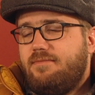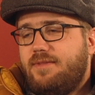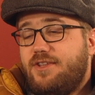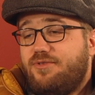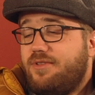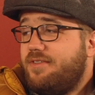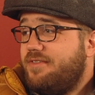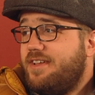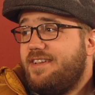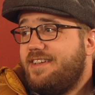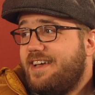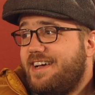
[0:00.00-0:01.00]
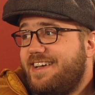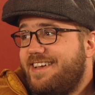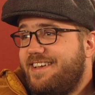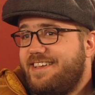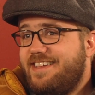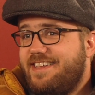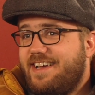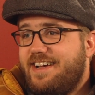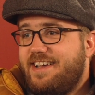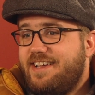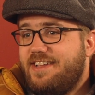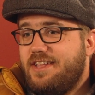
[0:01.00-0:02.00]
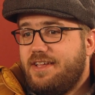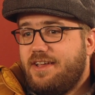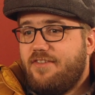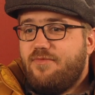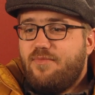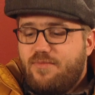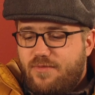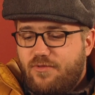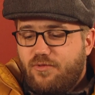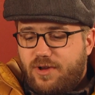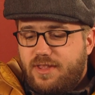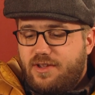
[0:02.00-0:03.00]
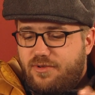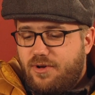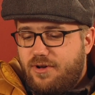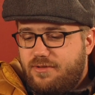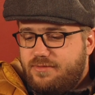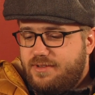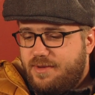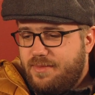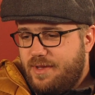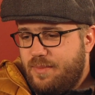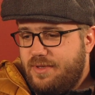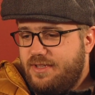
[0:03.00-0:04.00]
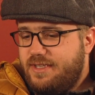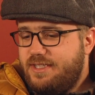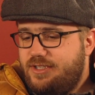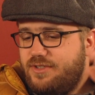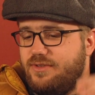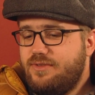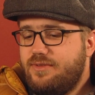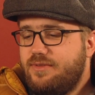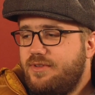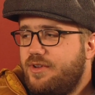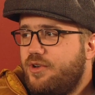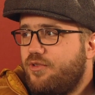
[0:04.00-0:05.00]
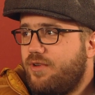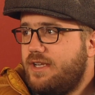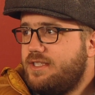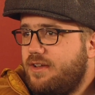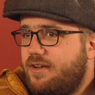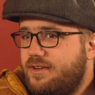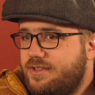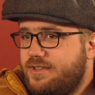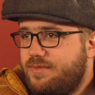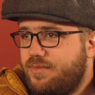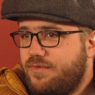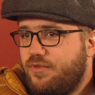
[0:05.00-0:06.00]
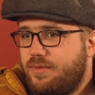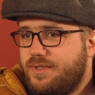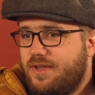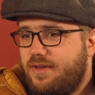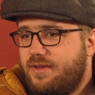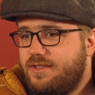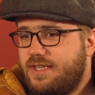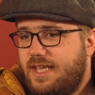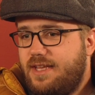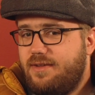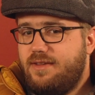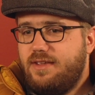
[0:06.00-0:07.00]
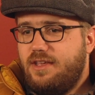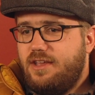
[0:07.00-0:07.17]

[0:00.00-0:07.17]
It's really fun. I have really grown in my ability to write songs, perform songs, and